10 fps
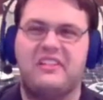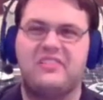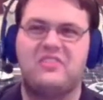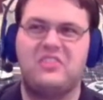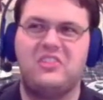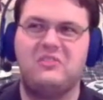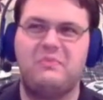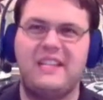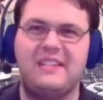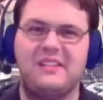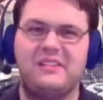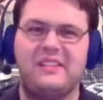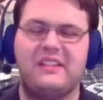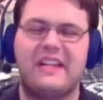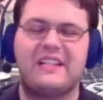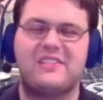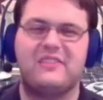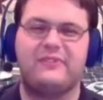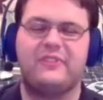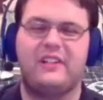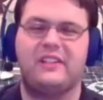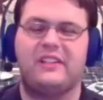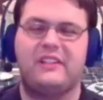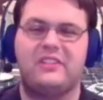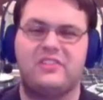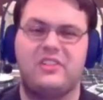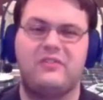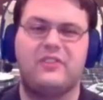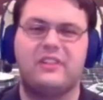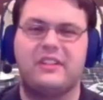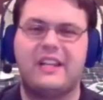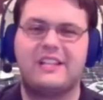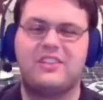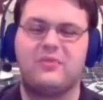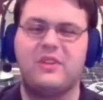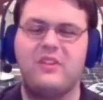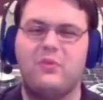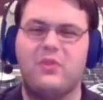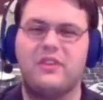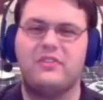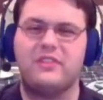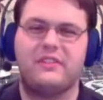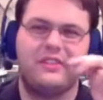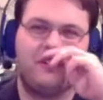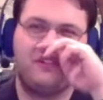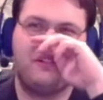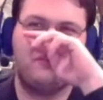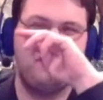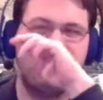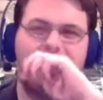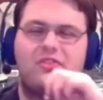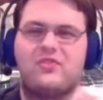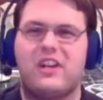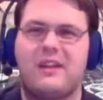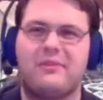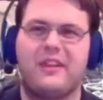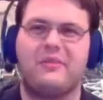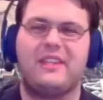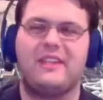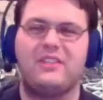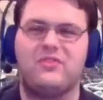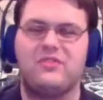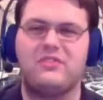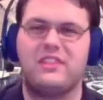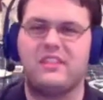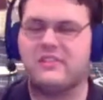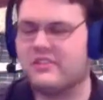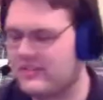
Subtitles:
So basically, so far the last 3 warriors of the Ryuso tribe that we get introduced here.